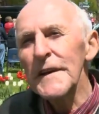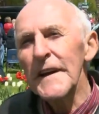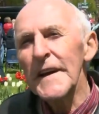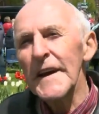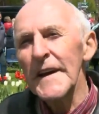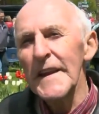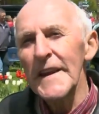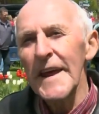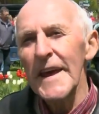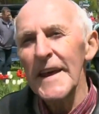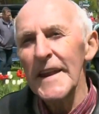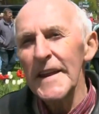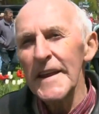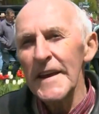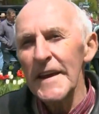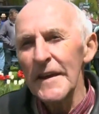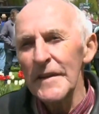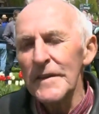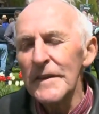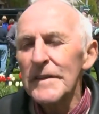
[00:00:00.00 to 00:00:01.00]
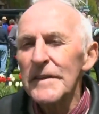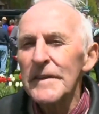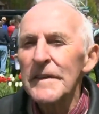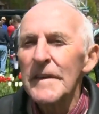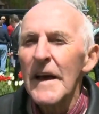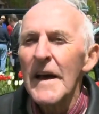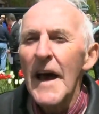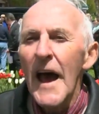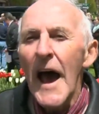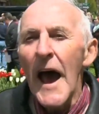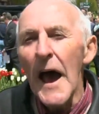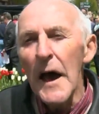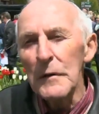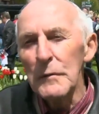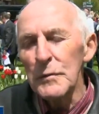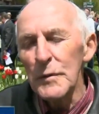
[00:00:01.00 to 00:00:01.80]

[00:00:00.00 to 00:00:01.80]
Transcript: the Canadians, I